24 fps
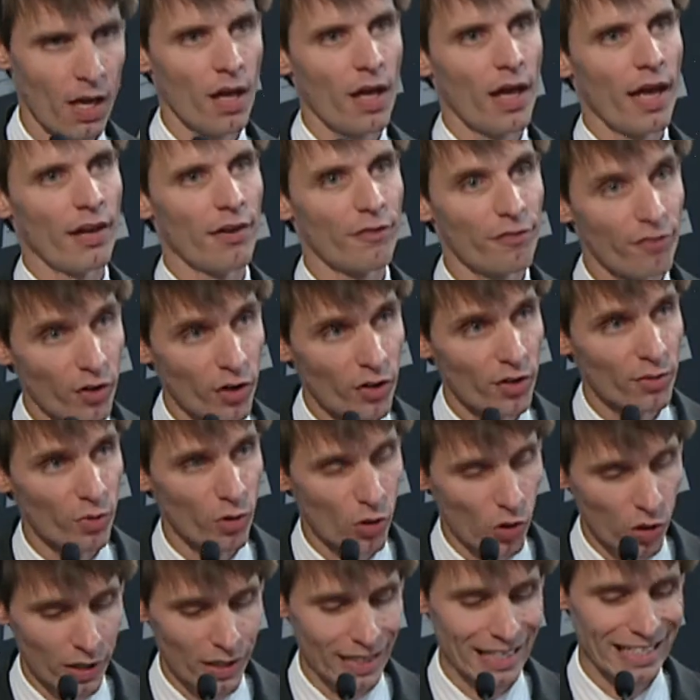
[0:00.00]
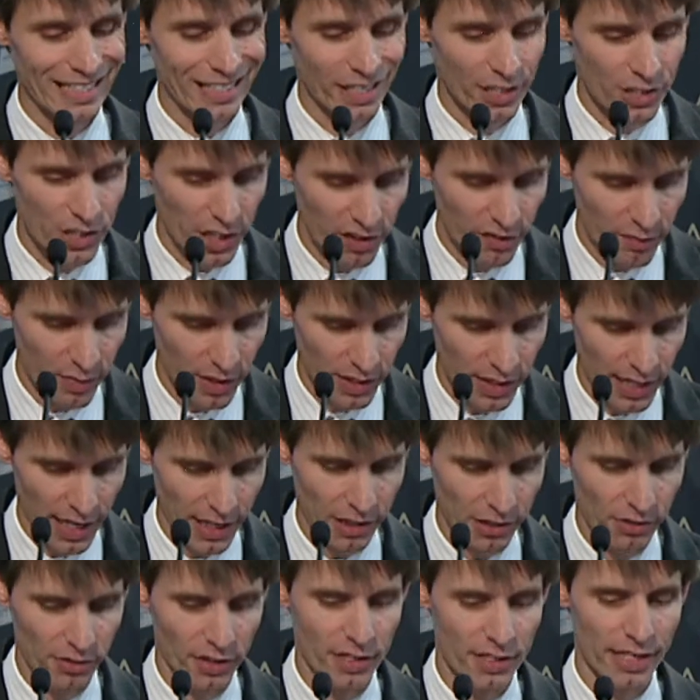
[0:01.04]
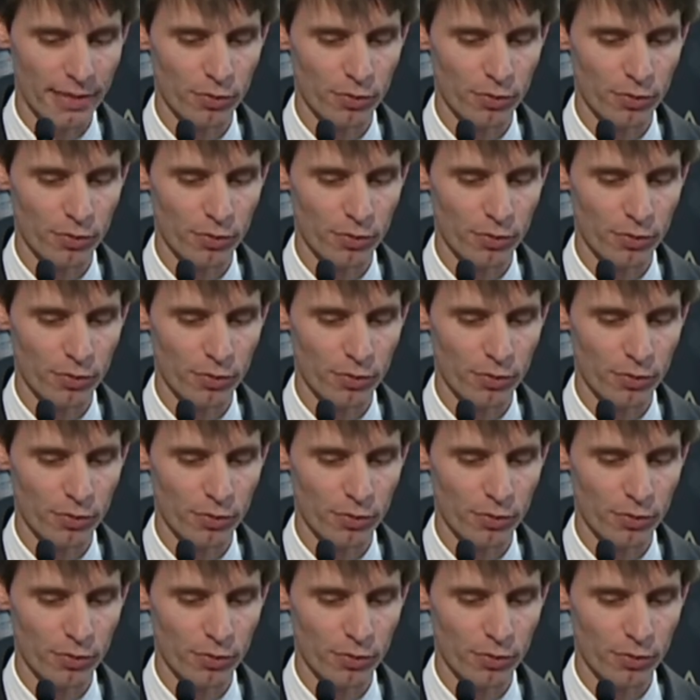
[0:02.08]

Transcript: And furthermore, in the achievement categories,